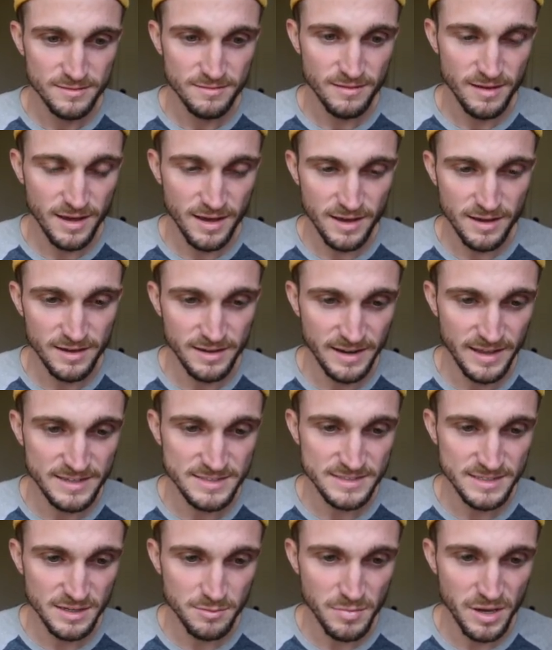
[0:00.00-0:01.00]
an
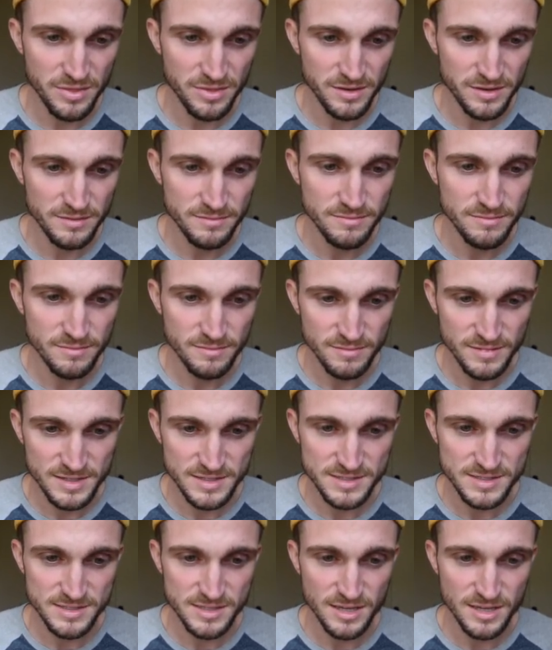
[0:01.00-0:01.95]
async method. This is